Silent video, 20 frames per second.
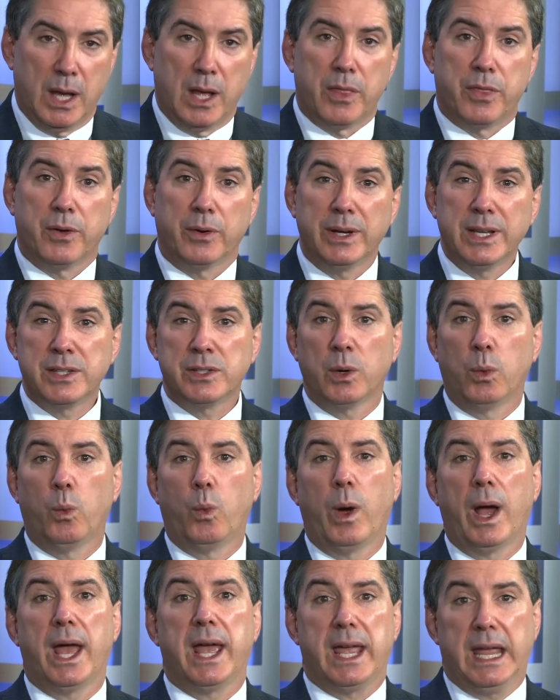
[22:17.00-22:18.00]
There is a
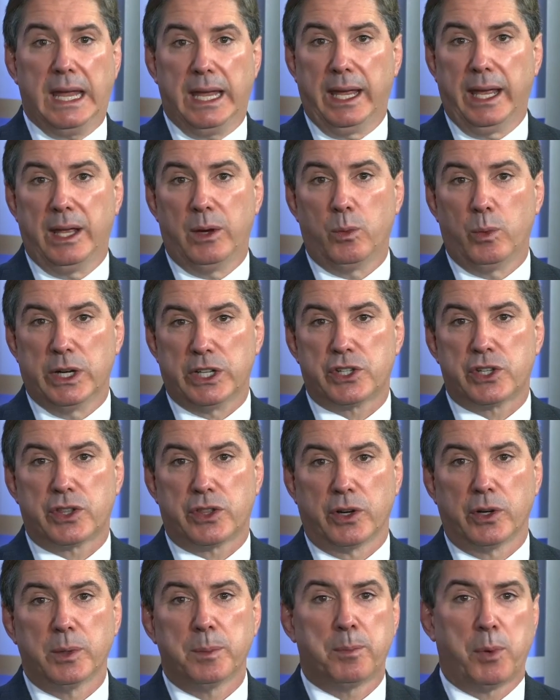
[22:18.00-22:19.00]
way in which
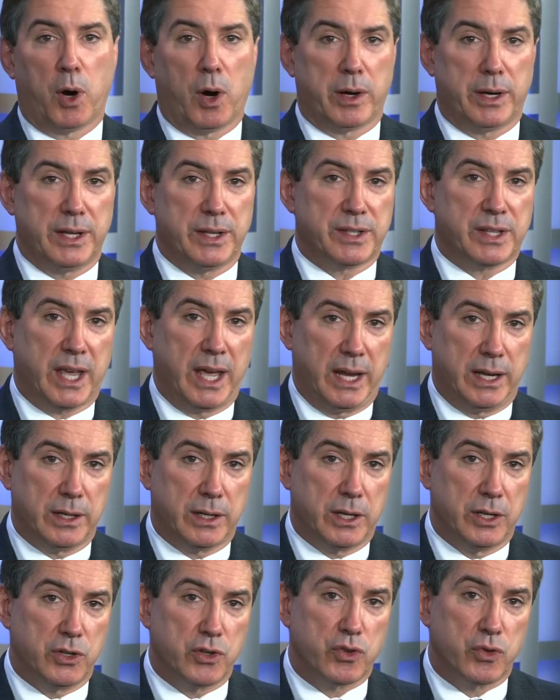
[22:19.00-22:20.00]
third parties can
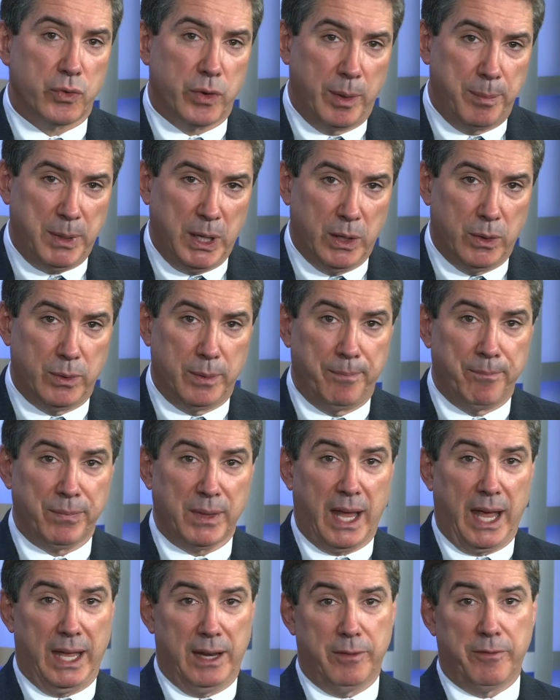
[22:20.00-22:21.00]
contribute,
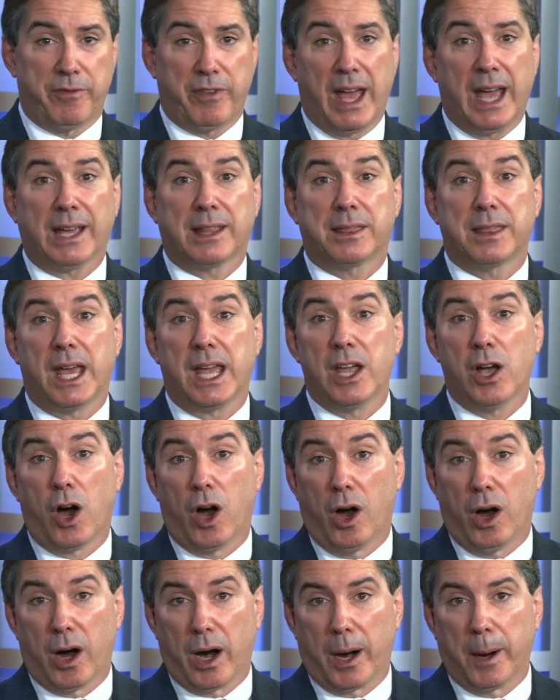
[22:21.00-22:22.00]
and in fact they
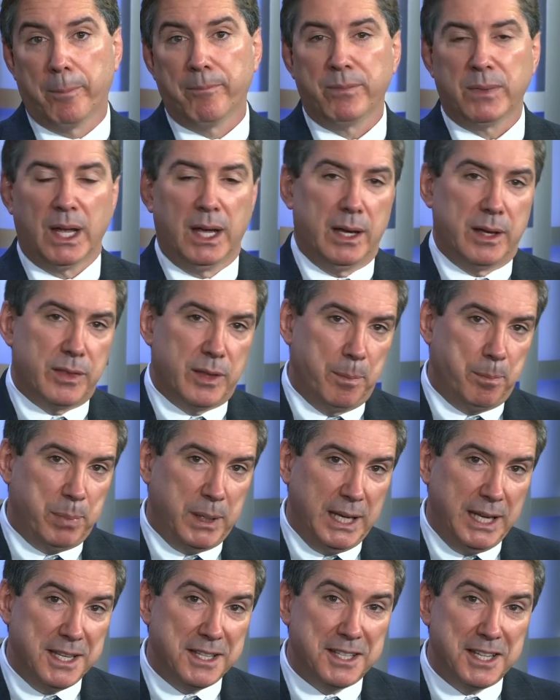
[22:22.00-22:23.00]
are. The
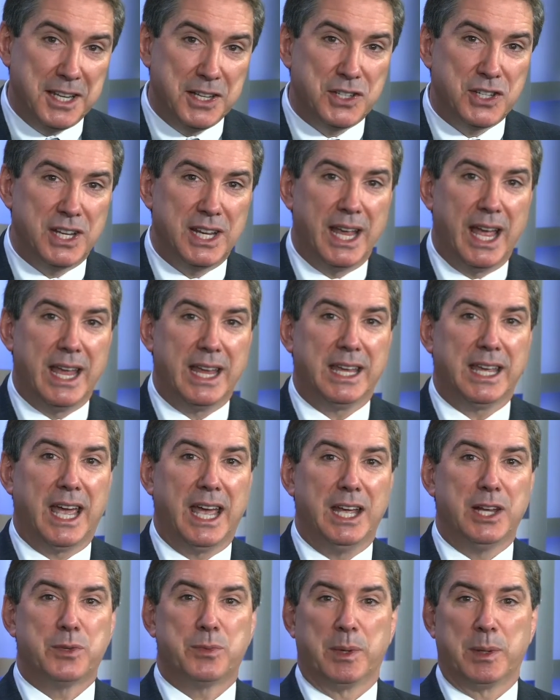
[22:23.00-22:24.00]
PCG
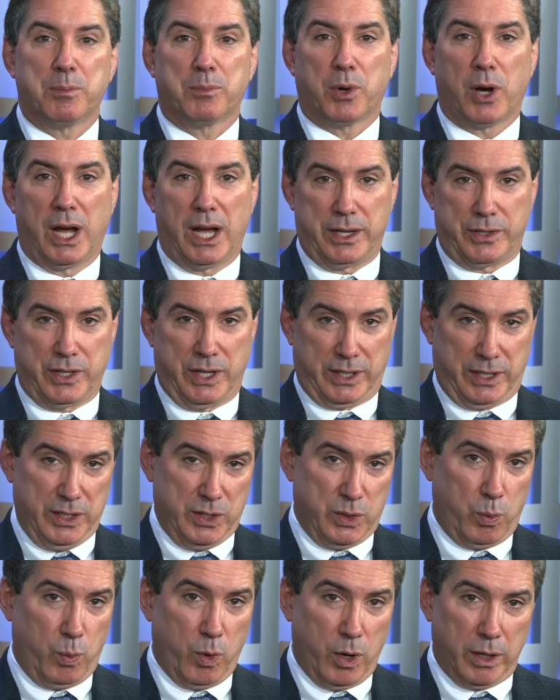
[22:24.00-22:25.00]
Engagement Project
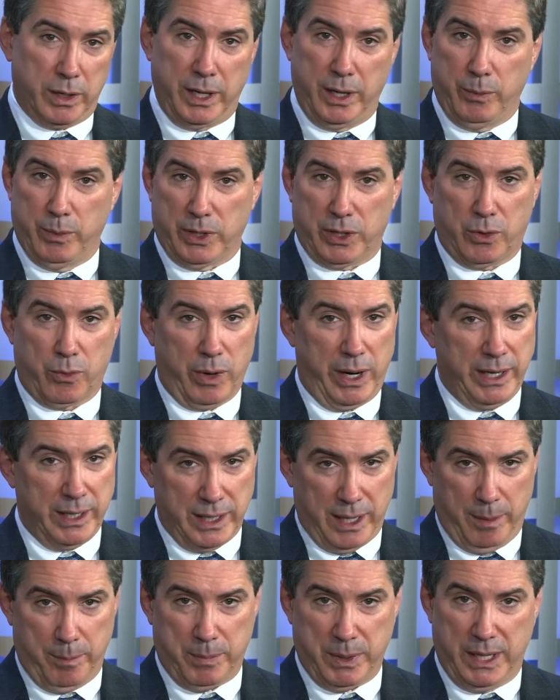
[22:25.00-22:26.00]
is working with great
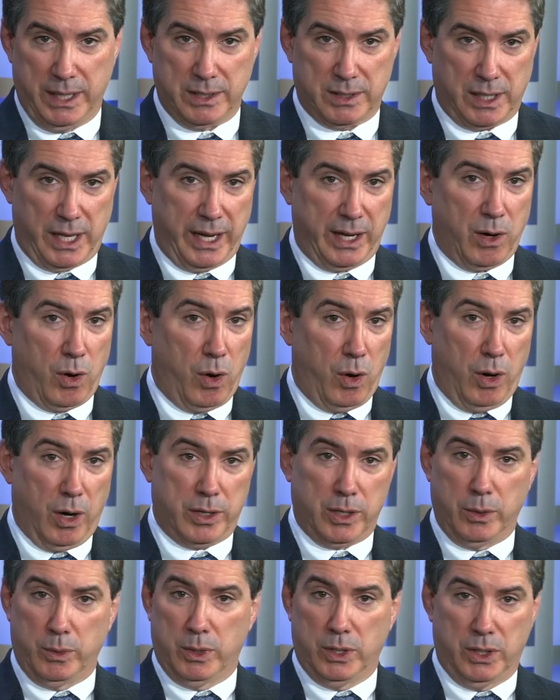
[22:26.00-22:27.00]
companies like
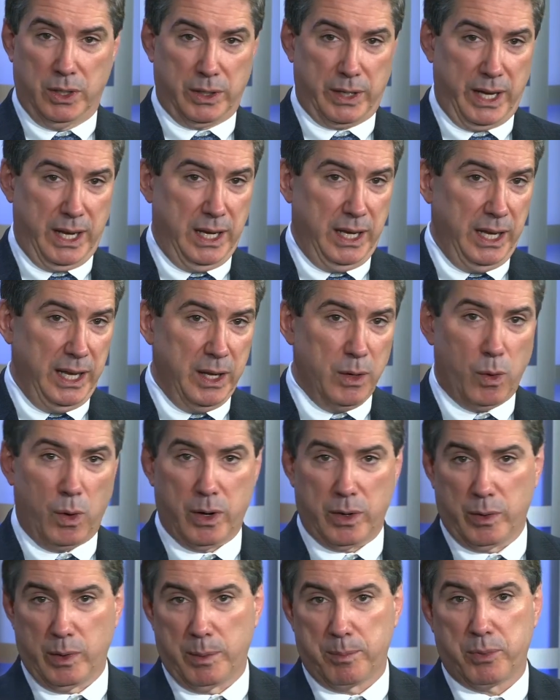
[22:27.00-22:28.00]
AutoHook and
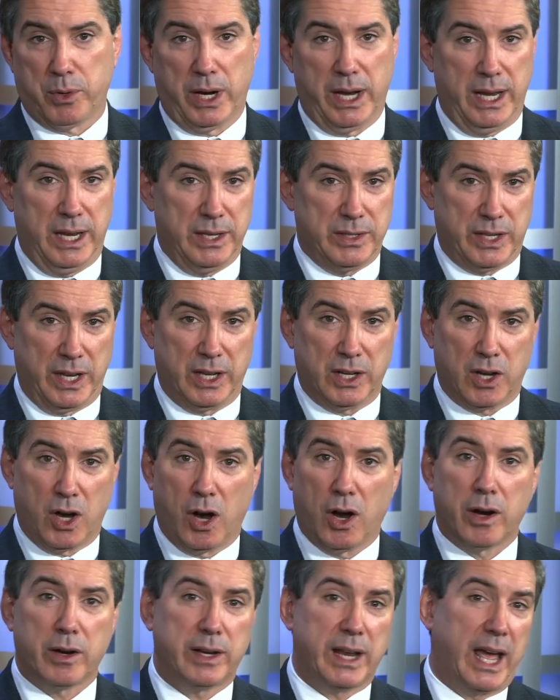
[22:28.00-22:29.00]
eAutoAppraise and
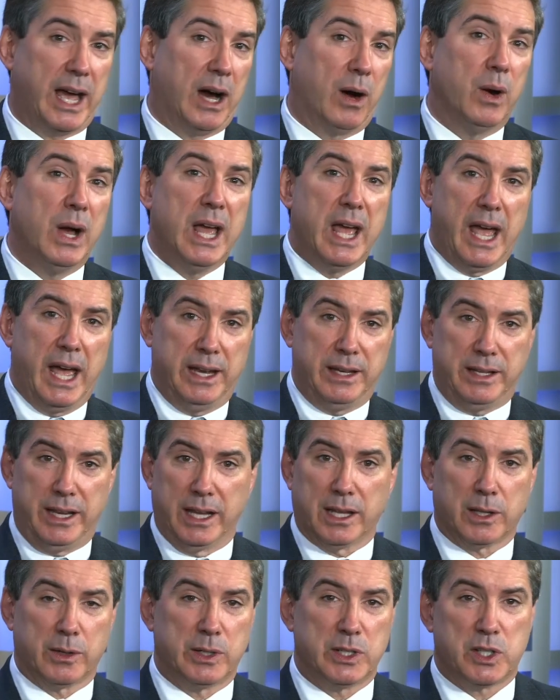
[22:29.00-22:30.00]
CarNow and
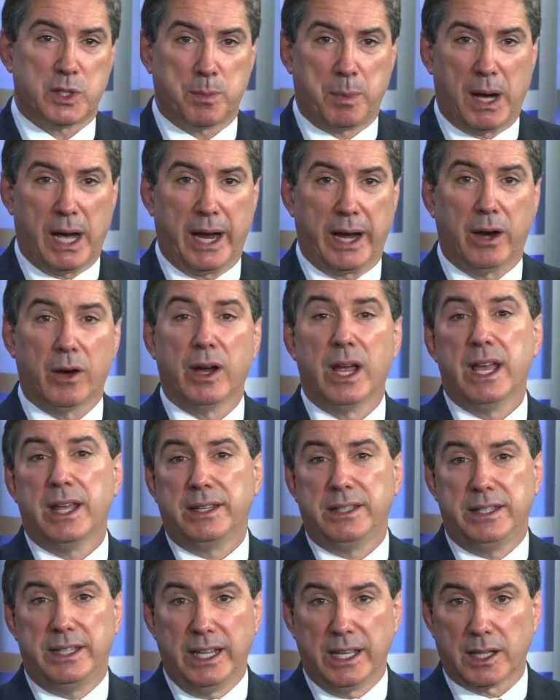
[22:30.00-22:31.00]
Dealer Inspire,
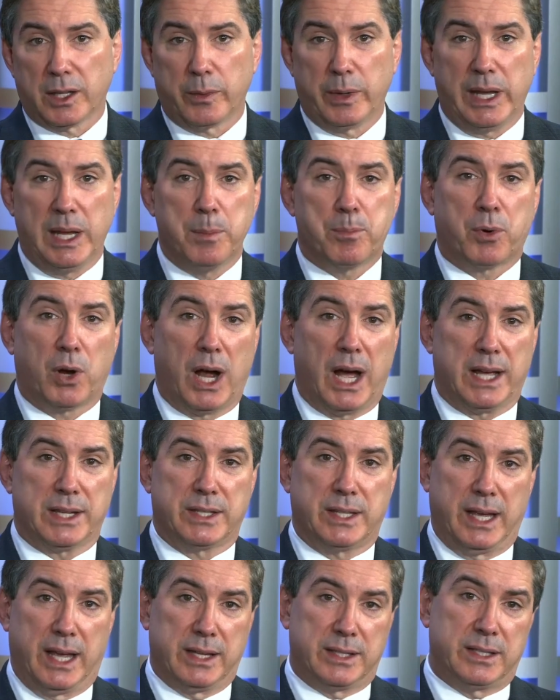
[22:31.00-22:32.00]
Dealer
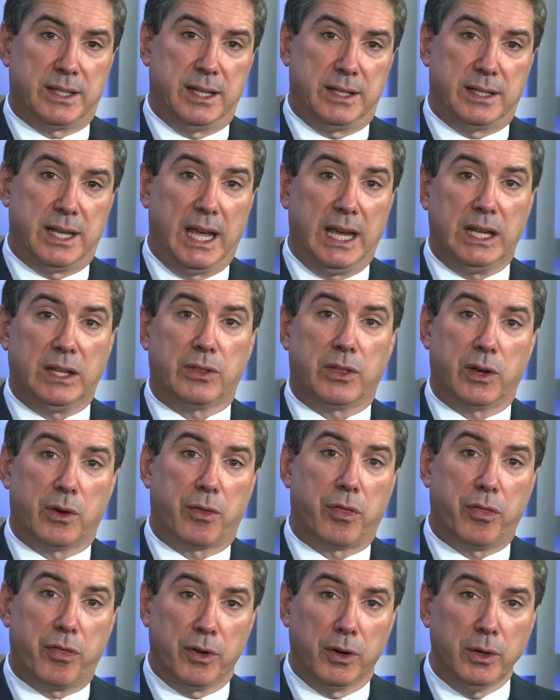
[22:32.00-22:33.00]
eProcess to take their
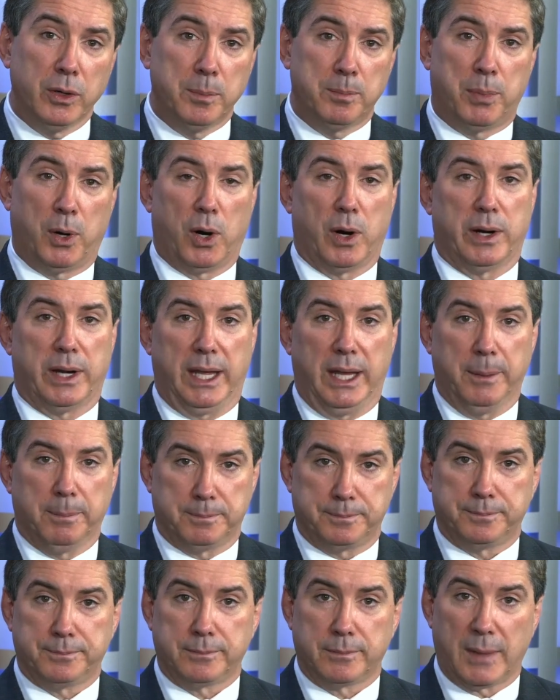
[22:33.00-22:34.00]
third-party
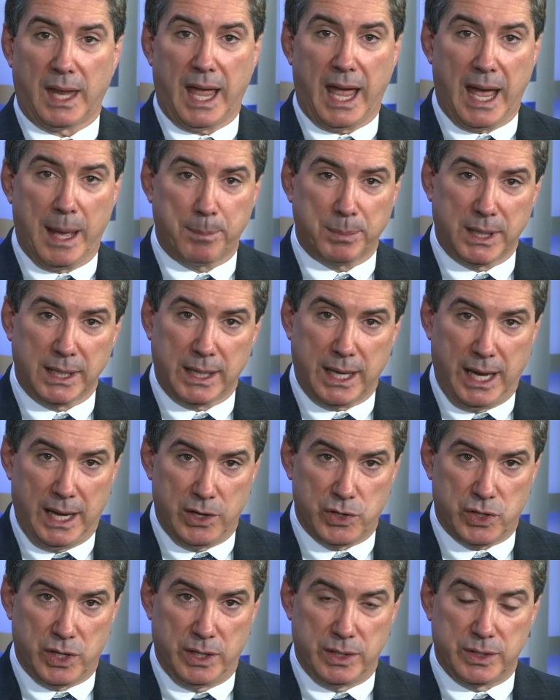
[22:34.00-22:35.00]

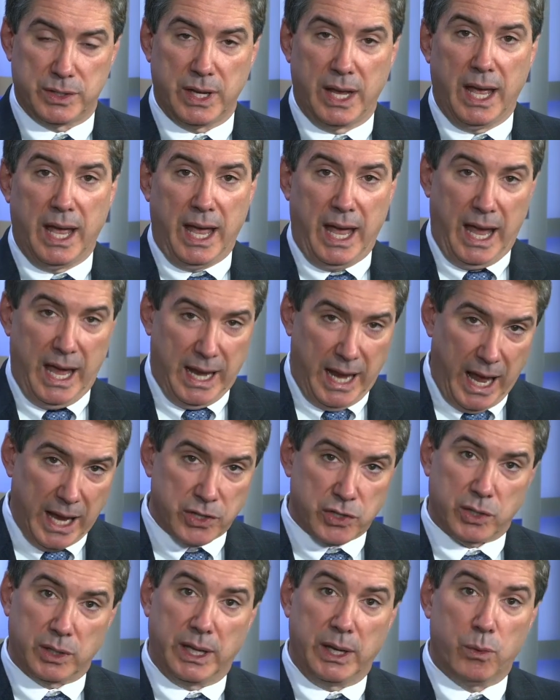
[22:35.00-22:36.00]
applications and
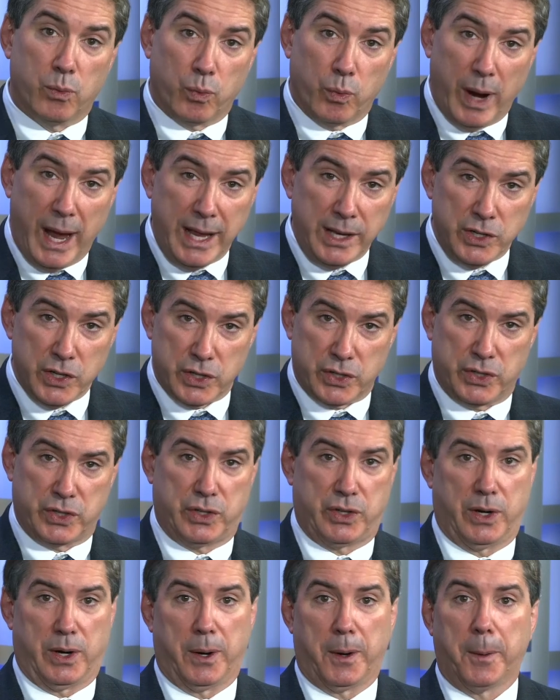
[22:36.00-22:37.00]
actually
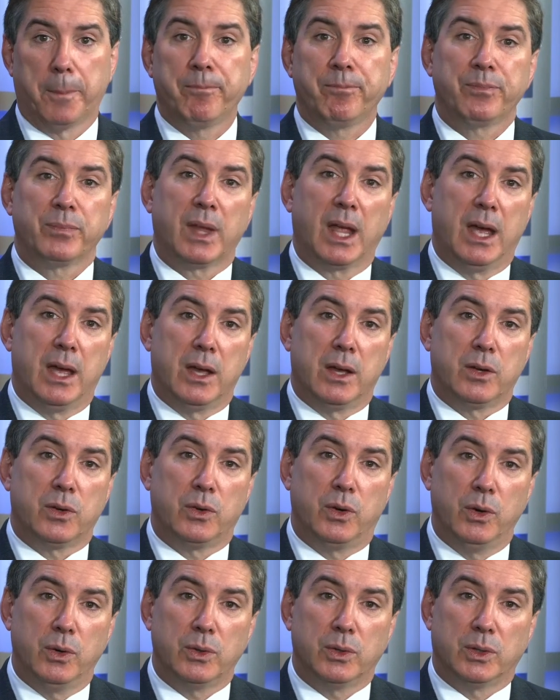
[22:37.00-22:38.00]
register
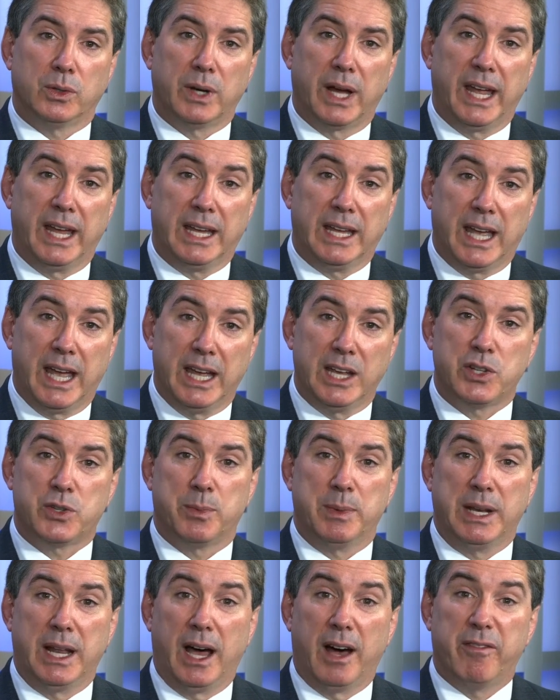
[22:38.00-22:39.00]
Google
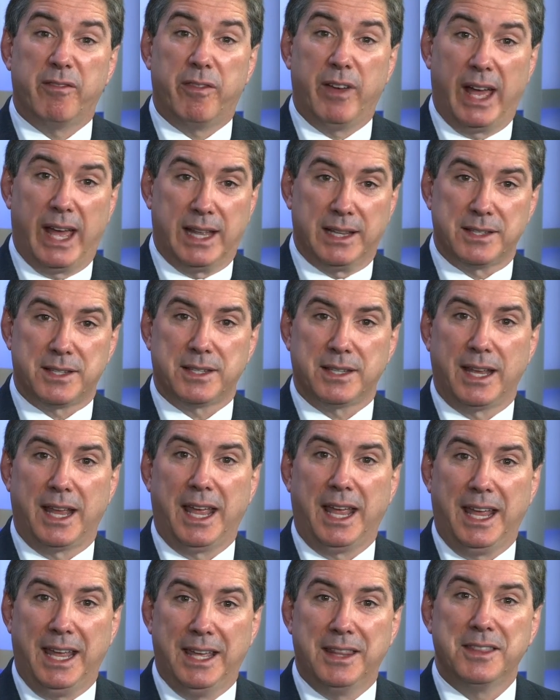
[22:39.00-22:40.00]
engagement events
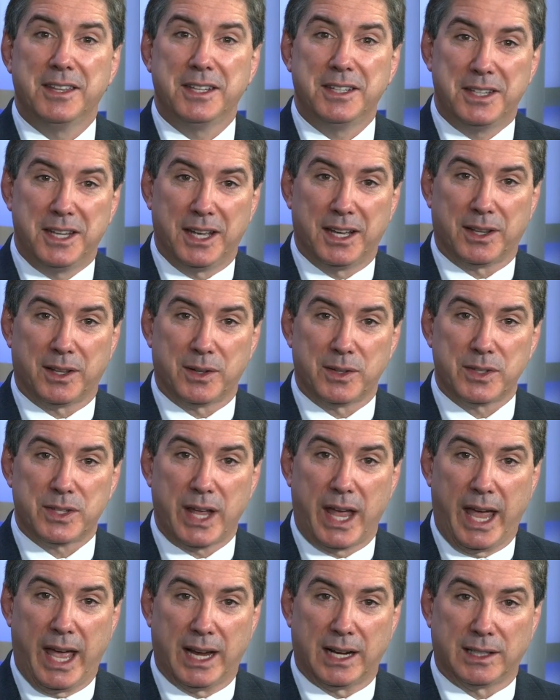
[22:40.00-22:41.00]
in the dealer's
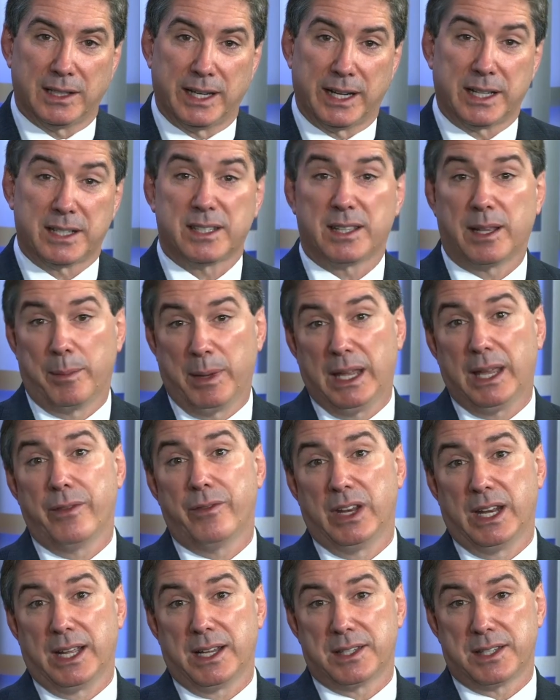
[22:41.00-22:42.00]
analytics. Let me give you
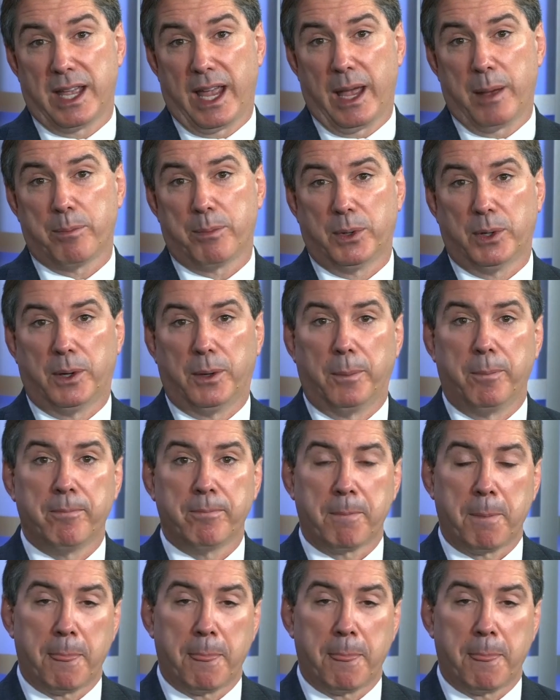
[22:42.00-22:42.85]
an example.